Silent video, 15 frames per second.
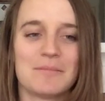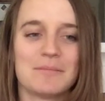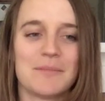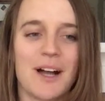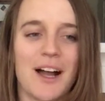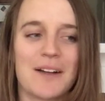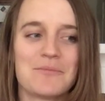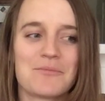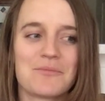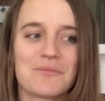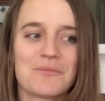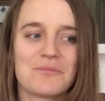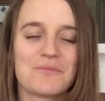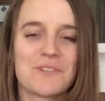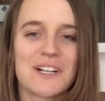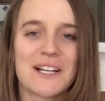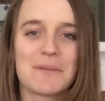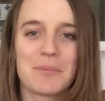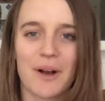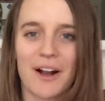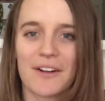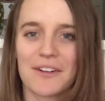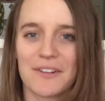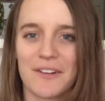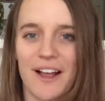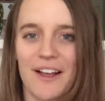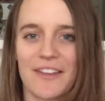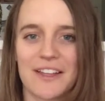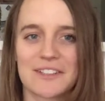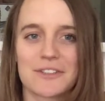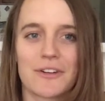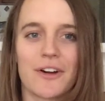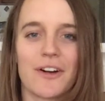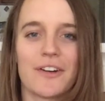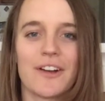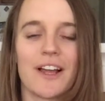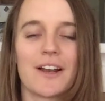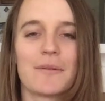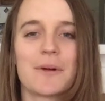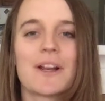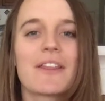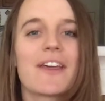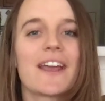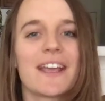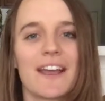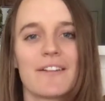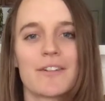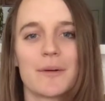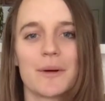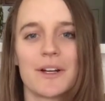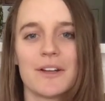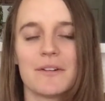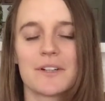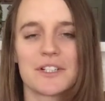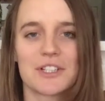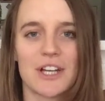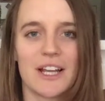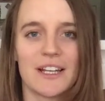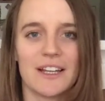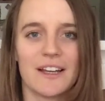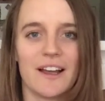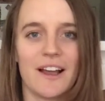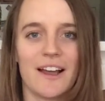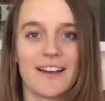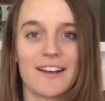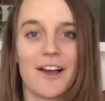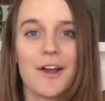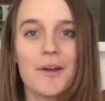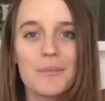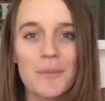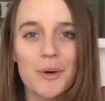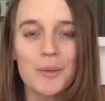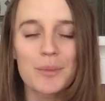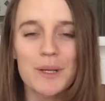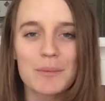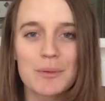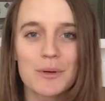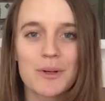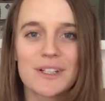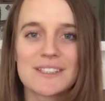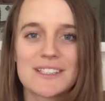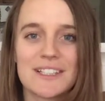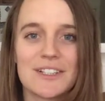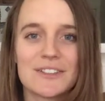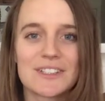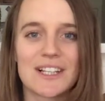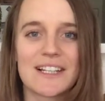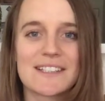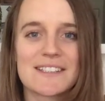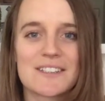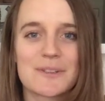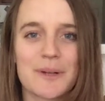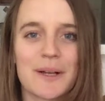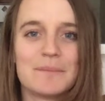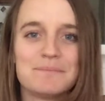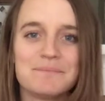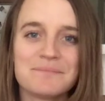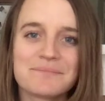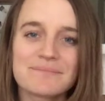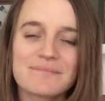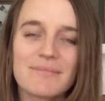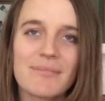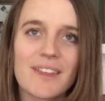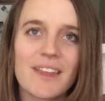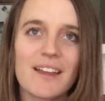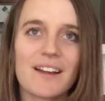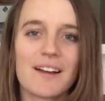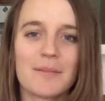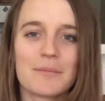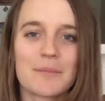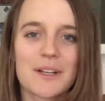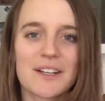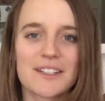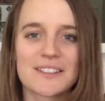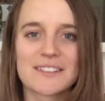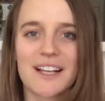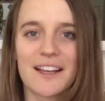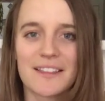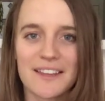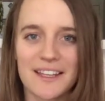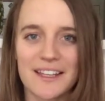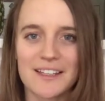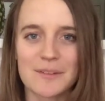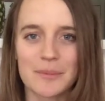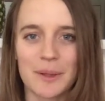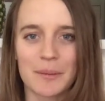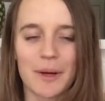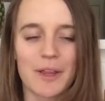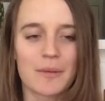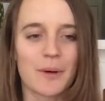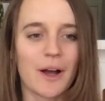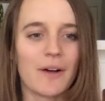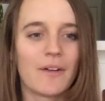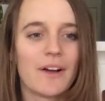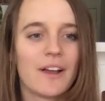I'm really proud of how that's grown. And I want to thank everyone who has shared it. And I hope more people continue to listen to it because I think it'll be worthwhile.